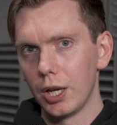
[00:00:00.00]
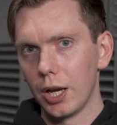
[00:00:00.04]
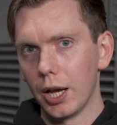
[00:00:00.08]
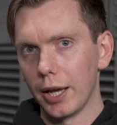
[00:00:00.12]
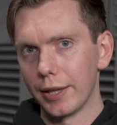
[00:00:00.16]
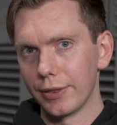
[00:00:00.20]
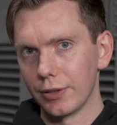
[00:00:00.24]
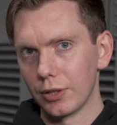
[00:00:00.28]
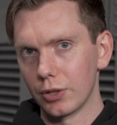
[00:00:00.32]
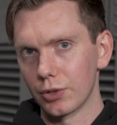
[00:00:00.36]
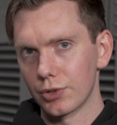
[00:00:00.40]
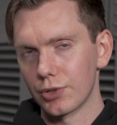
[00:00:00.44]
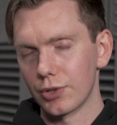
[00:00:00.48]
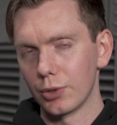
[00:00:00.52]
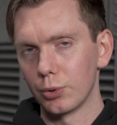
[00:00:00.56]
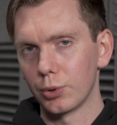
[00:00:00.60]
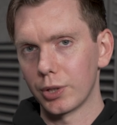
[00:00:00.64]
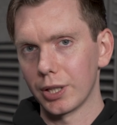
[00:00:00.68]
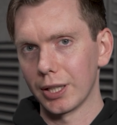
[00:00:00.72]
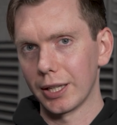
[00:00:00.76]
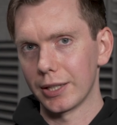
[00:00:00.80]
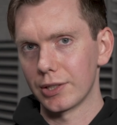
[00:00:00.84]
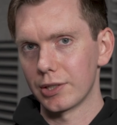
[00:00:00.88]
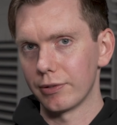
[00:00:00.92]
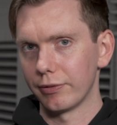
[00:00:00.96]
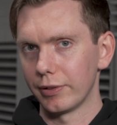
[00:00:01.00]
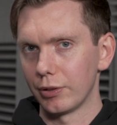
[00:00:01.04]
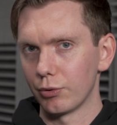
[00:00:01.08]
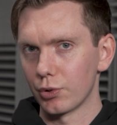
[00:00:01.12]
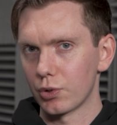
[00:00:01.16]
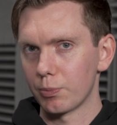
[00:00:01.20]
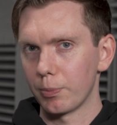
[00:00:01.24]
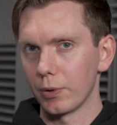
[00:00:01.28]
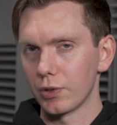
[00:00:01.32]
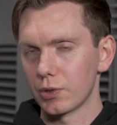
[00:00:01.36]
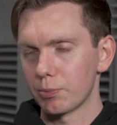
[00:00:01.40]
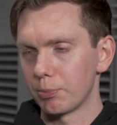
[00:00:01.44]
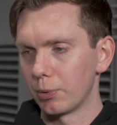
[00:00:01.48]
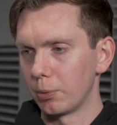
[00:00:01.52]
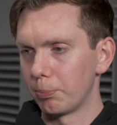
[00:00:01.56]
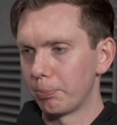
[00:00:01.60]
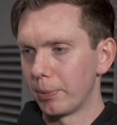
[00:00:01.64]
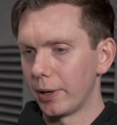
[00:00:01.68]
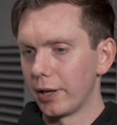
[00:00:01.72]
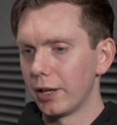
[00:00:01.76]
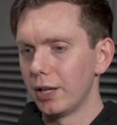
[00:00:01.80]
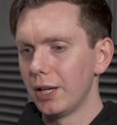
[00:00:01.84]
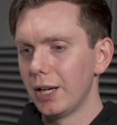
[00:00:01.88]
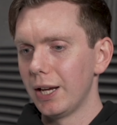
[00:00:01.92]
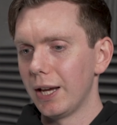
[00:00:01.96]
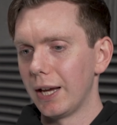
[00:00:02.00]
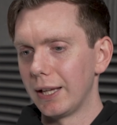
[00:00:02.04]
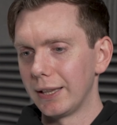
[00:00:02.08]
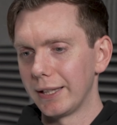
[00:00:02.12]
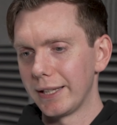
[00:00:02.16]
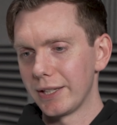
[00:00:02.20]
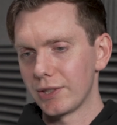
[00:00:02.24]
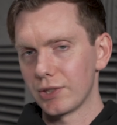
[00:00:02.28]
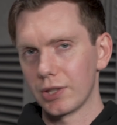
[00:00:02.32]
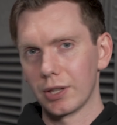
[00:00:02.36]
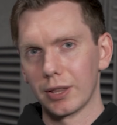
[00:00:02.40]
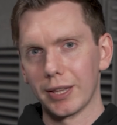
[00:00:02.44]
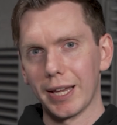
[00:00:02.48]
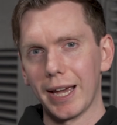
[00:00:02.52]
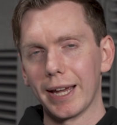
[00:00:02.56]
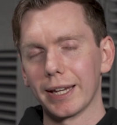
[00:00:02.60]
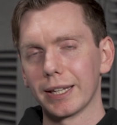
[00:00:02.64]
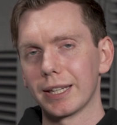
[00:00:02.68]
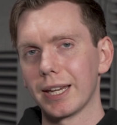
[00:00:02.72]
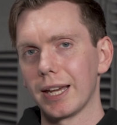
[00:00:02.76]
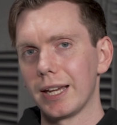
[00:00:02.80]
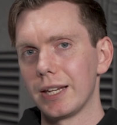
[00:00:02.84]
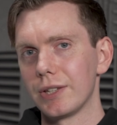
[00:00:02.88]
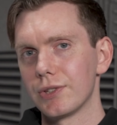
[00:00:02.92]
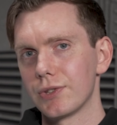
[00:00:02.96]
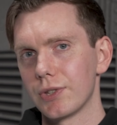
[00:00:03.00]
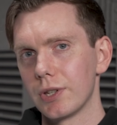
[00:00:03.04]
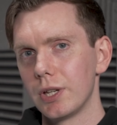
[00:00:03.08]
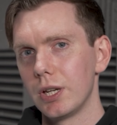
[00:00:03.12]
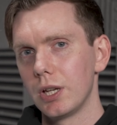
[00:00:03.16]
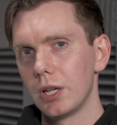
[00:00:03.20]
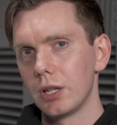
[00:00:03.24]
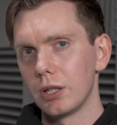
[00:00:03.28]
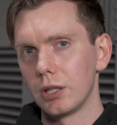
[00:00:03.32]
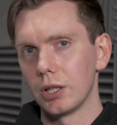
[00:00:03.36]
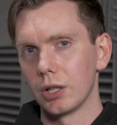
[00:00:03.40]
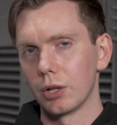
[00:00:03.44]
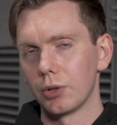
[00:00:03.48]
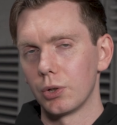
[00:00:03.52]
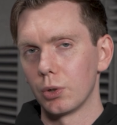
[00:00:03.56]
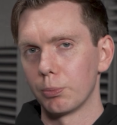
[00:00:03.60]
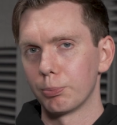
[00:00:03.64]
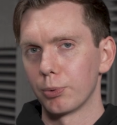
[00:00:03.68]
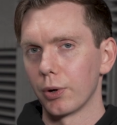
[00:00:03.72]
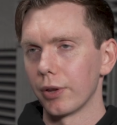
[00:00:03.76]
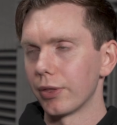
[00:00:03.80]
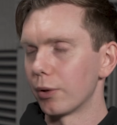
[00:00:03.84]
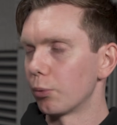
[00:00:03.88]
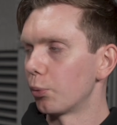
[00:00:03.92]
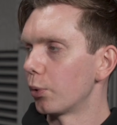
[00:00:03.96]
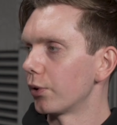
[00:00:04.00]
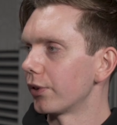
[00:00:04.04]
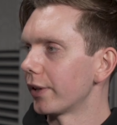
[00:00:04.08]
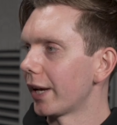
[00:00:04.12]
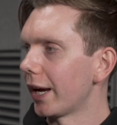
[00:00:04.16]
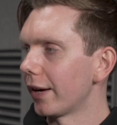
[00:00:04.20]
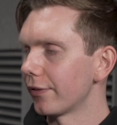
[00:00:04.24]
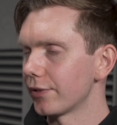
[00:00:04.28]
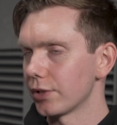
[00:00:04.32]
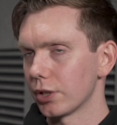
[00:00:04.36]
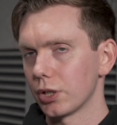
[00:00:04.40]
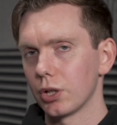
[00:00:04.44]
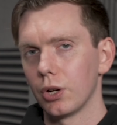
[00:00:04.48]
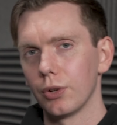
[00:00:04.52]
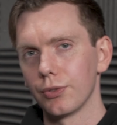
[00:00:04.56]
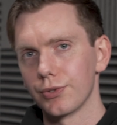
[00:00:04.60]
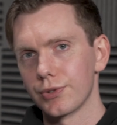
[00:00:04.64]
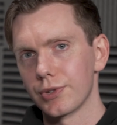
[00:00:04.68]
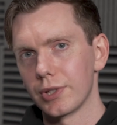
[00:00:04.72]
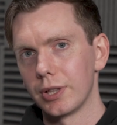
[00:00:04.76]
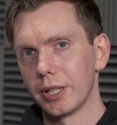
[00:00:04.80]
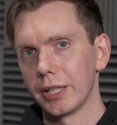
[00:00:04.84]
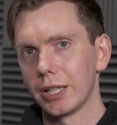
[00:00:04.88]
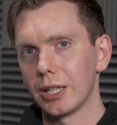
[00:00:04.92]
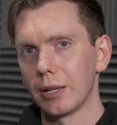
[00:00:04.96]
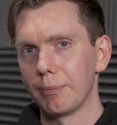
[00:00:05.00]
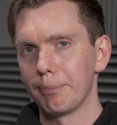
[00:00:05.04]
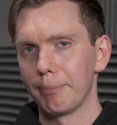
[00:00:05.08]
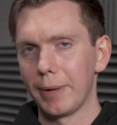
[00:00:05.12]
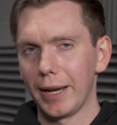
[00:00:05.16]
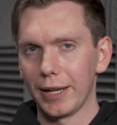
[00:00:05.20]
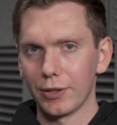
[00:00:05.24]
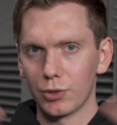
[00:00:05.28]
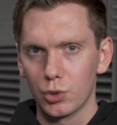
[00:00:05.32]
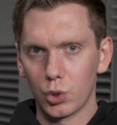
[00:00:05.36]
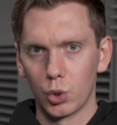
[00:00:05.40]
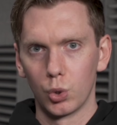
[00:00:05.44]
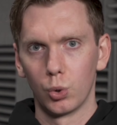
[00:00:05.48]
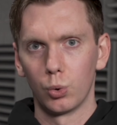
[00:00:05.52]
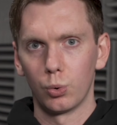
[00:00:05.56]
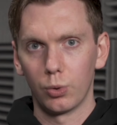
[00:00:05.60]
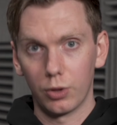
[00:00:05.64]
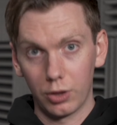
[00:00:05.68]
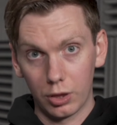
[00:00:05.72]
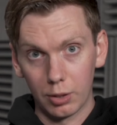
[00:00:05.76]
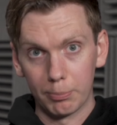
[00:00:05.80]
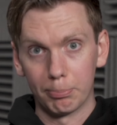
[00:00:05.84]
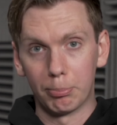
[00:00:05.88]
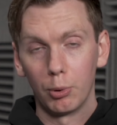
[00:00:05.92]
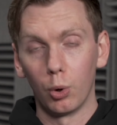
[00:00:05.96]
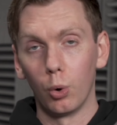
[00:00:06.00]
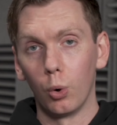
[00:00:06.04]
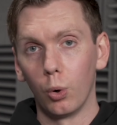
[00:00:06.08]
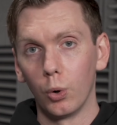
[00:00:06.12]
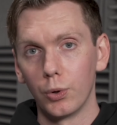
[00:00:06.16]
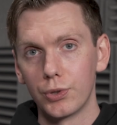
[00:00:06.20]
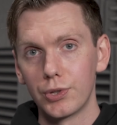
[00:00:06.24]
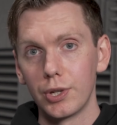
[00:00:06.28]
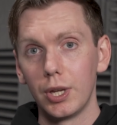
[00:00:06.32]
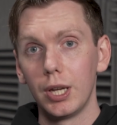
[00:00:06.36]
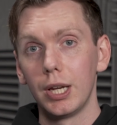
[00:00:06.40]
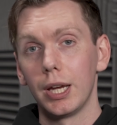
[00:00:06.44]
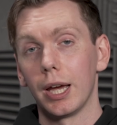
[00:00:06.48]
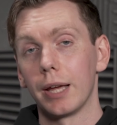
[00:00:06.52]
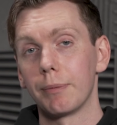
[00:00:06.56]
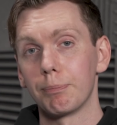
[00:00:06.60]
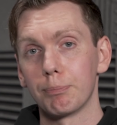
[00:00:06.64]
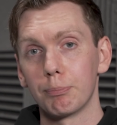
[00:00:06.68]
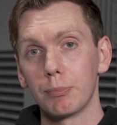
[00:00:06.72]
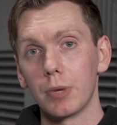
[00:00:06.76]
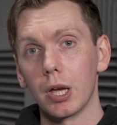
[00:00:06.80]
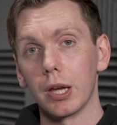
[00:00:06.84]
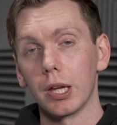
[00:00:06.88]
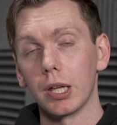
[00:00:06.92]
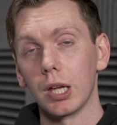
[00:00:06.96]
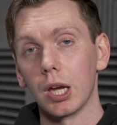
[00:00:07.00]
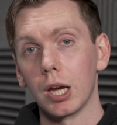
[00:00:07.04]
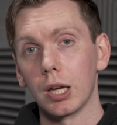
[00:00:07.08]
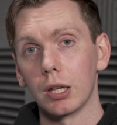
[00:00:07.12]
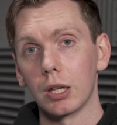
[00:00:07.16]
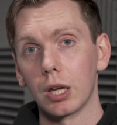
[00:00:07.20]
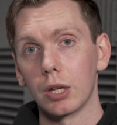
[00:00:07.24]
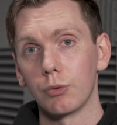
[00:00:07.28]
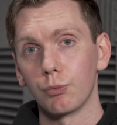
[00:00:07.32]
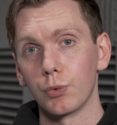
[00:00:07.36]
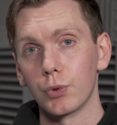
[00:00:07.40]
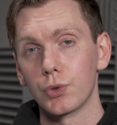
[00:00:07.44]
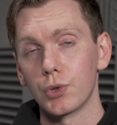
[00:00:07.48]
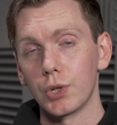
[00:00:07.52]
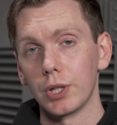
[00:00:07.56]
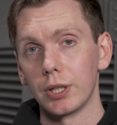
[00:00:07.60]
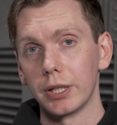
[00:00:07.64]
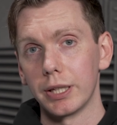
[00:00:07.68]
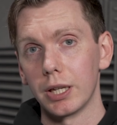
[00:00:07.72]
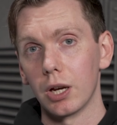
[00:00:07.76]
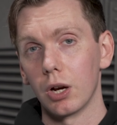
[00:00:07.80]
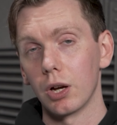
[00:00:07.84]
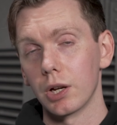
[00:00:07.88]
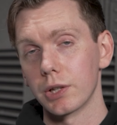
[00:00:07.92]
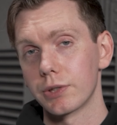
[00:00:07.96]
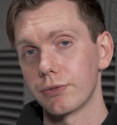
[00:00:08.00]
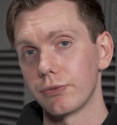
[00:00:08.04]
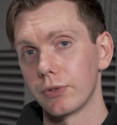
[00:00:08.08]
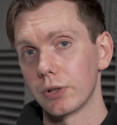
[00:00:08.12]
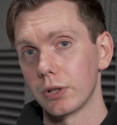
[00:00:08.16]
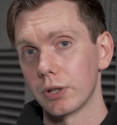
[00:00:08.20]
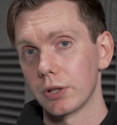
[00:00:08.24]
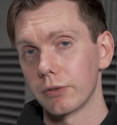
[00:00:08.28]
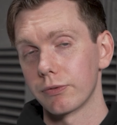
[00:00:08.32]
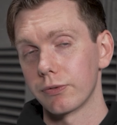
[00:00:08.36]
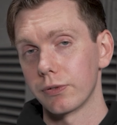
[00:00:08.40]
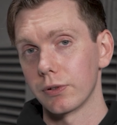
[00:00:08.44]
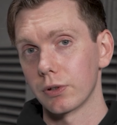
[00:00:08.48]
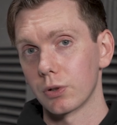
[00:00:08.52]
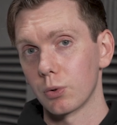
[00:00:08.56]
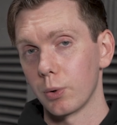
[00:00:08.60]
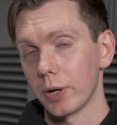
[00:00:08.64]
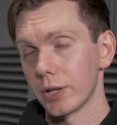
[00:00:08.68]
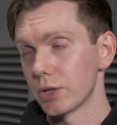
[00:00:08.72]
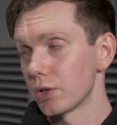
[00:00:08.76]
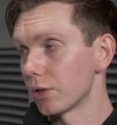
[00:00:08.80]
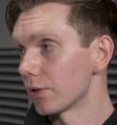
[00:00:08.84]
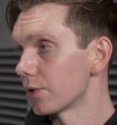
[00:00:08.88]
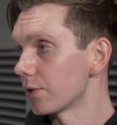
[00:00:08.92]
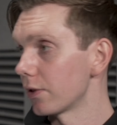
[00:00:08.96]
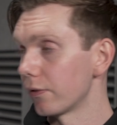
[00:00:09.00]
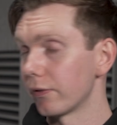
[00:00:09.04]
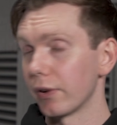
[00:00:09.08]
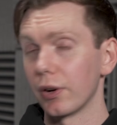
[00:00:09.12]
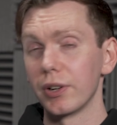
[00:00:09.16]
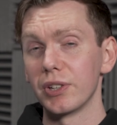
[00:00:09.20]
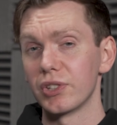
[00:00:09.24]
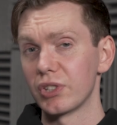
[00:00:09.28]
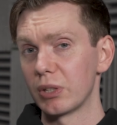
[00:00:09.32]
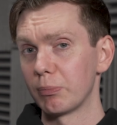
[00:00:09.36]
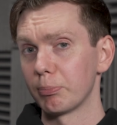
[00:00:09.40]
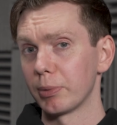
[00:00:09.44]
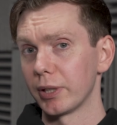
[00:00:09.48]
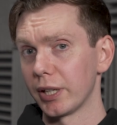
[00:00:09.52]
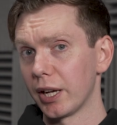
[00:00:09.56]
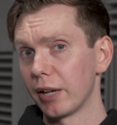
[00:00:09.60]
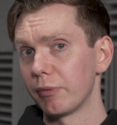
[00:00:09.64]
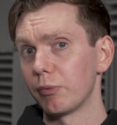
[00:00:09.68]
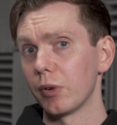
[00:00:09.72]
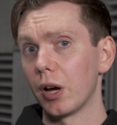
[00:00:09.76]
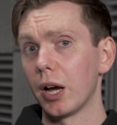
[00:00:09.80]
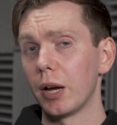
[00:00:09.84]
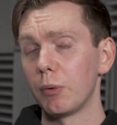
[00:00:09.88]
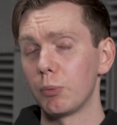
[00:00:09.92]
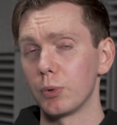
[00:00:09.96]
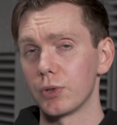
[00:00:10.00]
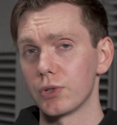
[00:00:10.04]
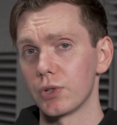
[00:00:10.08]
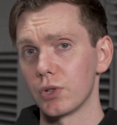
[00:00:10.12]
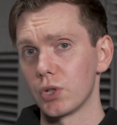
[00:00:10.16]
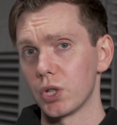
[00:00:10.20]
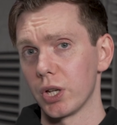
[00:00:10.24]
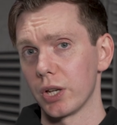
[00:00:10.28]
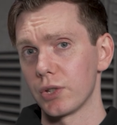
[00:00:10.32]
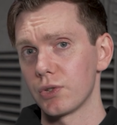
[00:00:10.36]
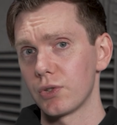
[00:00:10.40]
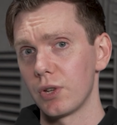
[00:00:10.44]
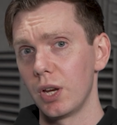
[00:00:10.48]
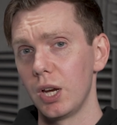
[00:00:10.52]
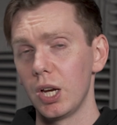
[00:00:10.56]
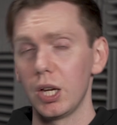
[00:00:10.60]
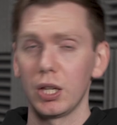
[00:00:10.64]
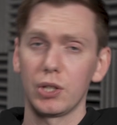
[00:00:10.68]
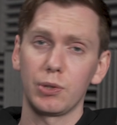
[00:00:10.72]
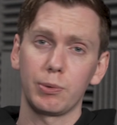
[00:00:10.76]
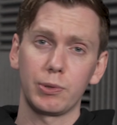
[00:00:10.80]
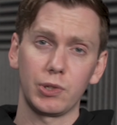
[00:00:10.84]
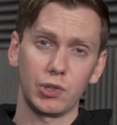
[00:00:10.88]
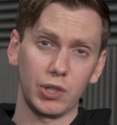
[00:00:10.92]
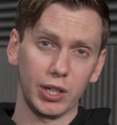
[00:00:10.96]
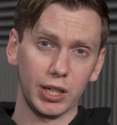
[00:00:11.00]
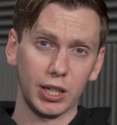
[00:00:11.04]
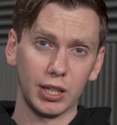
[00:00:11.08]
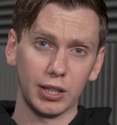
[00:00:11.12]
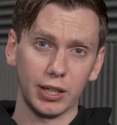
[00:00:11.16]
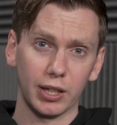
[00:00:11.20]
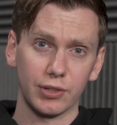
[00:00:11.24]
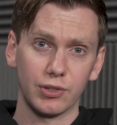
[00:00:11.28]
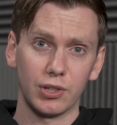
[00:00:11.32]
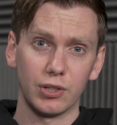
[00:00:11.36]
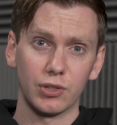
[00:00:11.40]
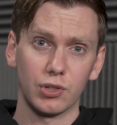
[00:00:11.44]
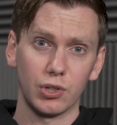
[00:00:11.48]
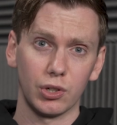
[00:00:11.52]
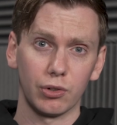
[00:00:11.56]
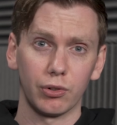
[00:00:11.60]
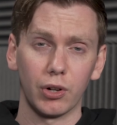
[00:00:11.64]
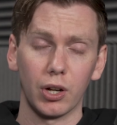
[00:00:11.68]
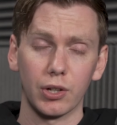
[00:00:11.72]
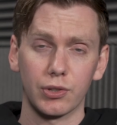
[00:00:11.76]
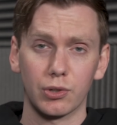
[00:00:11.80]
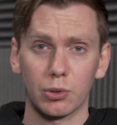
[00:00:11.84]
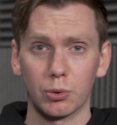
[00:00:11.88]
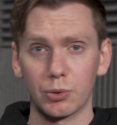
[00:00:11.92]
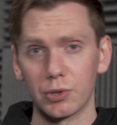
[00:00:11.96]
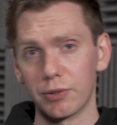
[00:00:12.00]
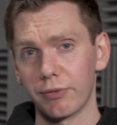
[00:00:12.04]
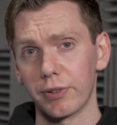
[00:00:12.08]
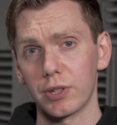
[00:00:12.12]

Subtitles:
and you're still collectively responsible, but at least in that case, your brother wouldn't have to constantly come back to the board and routinely ask for questions. So very simply, I would suggest sticking that into your Articles of